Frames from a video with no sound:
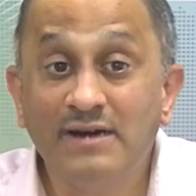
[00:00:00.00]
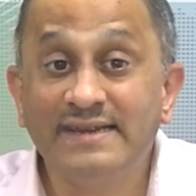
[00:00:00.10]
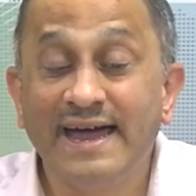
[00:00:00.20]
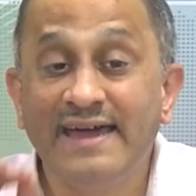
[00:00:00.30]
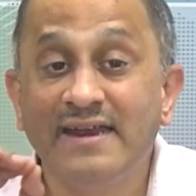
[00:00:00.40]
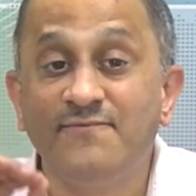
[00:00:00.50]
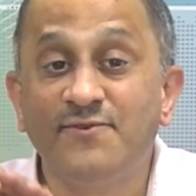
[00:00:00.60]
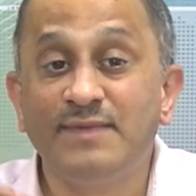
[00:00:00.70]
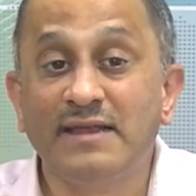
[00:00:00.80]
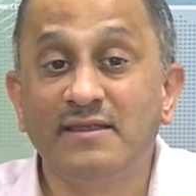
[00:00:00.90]
diagram for
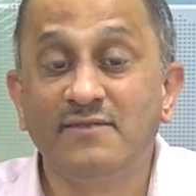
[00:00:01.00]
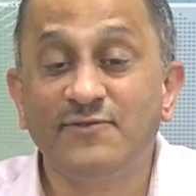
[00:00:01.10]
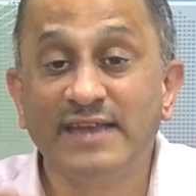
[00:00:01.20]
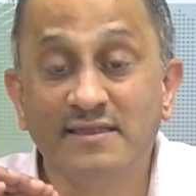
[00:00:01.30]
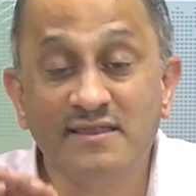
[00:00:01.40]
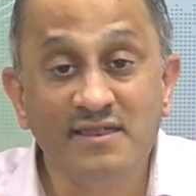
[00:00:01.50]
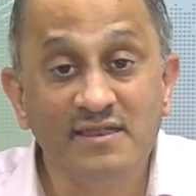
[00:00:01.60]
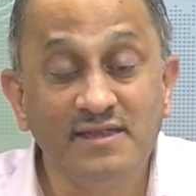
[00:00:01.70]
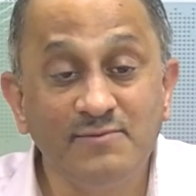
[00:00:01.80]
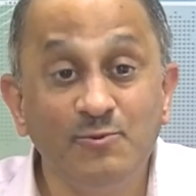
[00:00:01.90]
that, for that
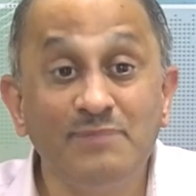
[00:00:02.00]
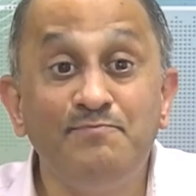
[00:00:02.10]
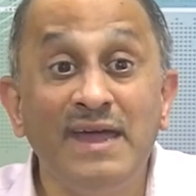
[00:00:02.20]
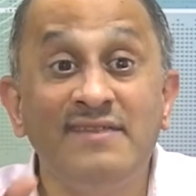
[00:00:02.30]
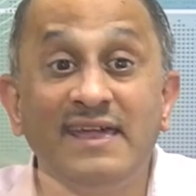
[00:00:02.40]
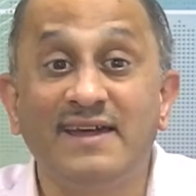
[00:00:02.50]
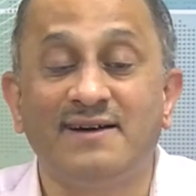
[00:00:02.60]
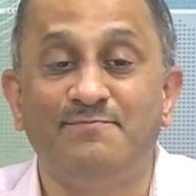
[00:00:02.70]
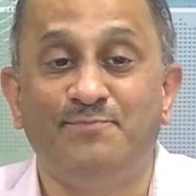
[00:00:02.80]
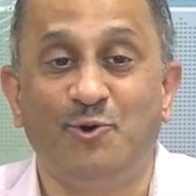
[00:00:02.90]
system with basic
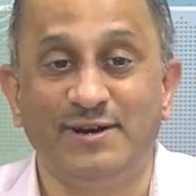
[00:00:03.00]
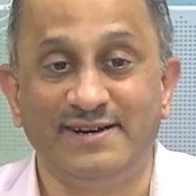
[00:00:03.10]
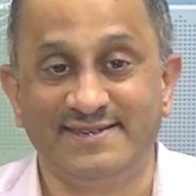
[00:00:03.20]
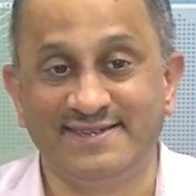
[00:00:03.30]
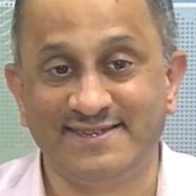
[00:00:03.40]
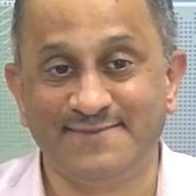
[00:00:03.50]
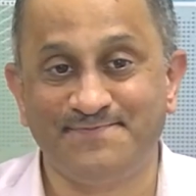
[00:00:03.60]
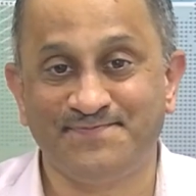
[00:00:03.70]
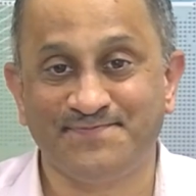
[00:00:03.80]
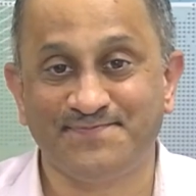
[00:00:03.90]
components.
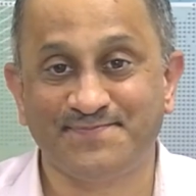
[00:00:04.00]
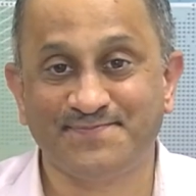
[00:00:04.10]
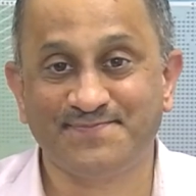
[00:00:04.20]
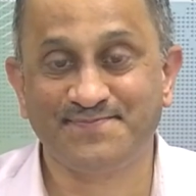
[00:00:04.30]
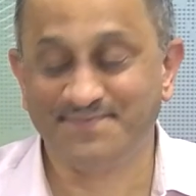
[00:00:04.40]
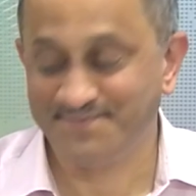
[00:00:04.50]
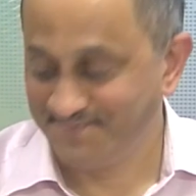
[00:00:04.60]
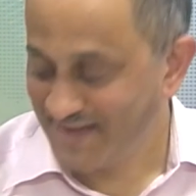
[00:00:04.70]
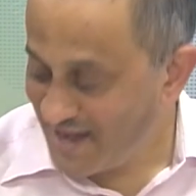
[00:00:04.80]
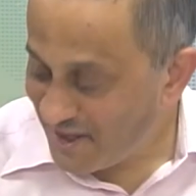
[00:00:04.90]

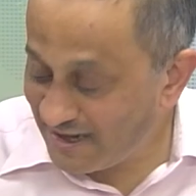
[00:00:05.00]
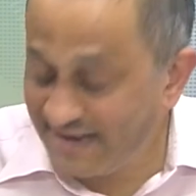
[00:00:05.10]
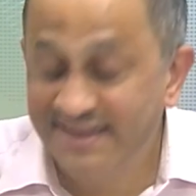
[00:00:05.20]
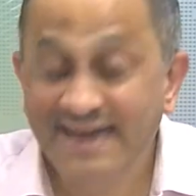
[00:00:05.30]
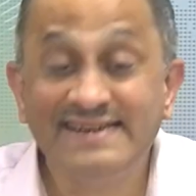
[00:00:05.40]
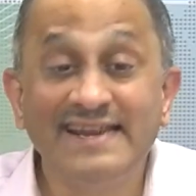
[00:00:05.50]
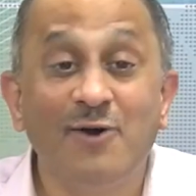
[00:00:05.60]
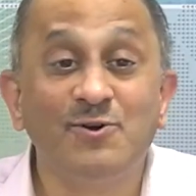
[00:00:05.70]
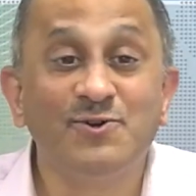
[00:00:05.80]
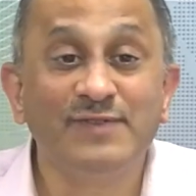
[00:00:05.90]
So, let us get
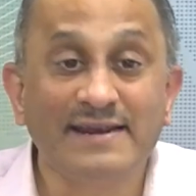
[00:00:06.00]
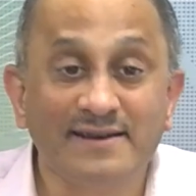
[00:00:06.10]
down to that